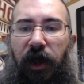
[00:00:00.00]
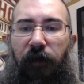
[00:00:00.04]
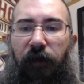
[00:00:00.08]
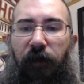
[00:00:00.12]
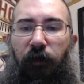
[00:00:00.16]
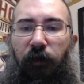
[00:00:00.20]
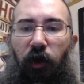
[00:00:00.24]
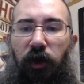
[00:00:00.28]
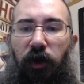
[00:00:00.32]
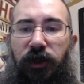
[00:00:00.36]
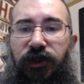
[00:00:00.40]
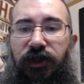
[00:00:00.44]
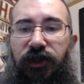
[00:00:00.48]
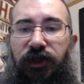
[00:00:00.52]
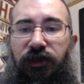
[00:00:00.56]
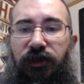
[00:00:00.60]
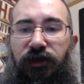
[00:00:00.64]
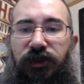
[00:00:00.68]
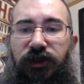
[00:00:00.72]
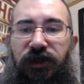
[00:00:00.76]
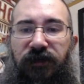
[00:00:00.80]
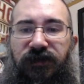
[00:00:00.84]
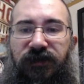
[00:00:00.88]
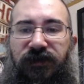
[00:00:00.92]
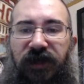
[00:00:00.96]
More
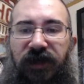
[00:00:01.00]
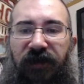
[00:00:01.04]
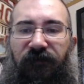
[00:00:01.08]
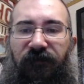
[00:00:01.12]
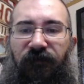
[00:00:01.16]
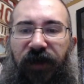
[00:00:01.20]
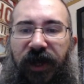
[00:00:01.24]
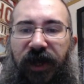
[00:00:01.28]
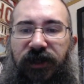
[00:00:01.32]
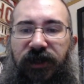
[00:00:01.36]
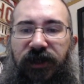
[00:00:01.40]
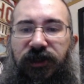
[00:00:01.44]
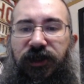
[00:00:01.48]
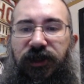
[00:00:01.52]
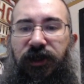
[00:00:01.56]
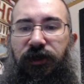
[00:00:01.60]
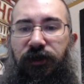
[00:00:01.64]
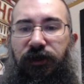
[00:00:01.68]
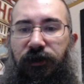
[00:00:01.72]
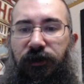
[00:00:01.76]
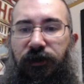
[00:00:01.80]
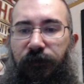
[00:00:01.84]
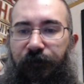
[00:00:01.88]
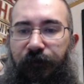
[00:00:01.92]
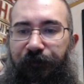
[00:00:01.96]
exclusives and
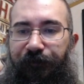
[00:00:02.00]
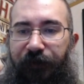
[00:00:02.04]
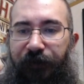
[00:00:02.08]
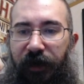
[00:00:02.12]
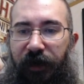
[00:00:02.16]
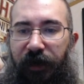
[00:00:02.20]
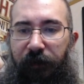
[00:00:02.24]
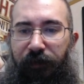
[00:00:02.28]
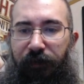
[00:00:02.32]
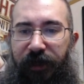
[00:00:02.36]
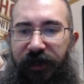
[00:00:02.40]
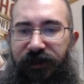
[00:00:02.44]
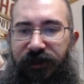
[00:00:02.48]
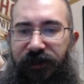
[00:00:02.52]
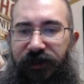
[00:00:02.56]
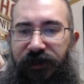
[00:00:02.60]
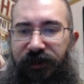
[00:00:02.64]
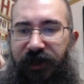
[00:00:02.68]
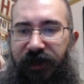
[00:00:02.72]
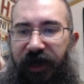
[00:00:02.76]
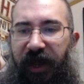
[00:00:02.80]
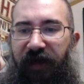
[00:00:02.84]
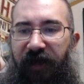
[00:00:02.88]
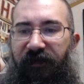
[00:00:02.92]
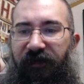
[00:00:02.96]
fancier places
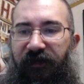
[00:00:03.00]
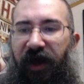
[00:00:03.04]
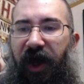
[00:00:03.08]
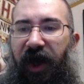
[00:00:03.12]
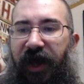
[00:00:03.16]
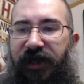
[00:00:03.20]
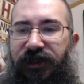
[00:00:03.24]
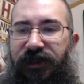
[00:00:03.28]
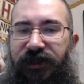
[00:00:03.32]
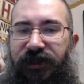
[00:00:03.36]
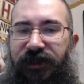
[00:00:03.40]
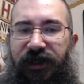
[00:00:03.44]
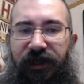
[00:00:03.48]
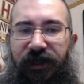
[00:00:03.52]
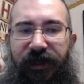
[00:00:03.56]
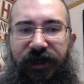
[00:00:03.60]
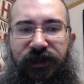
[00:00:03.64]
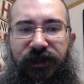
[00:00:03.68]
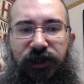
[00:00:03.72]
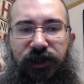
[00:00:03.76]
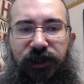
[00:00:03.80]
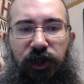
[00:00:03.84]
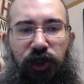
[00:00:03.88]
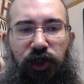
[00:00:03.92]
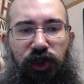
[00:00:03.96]
can have high
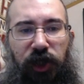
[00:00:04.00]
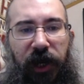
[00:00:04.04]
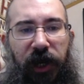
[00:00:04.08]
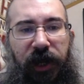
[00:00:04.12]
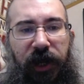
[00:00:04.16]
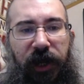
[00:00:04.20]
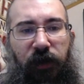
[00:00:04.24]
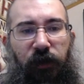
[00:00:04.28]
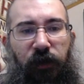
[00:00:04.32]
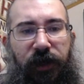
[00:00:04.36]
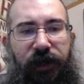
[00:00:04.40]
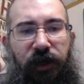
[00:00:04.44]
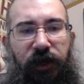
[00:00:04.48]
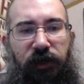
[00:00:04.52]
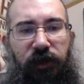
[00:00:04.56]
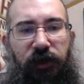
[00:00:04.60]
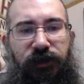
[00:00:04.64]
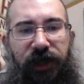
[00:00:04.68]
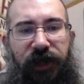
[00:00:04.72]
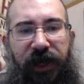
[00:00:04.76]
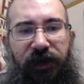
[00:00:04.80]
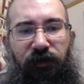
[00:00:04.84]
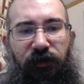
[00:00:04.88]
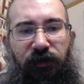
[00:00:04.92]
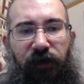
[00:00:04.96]
ceilings, giant windows,
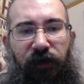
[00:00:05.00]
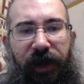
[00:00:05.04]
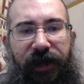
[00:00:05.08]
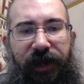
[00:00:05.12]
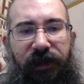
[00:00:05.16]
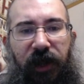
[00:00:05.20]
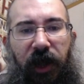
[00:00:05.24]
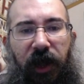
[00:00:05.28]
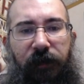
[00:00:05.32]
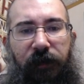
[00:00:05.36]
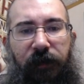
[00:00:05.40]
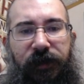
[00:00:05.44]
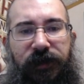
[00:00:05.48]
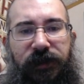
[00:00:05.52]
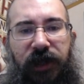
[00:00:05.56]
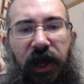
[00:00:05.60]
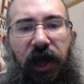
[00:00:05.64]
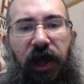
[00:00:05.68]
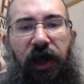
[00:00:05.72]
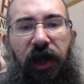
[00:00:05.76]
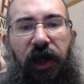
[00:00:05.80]
and grand lobbies,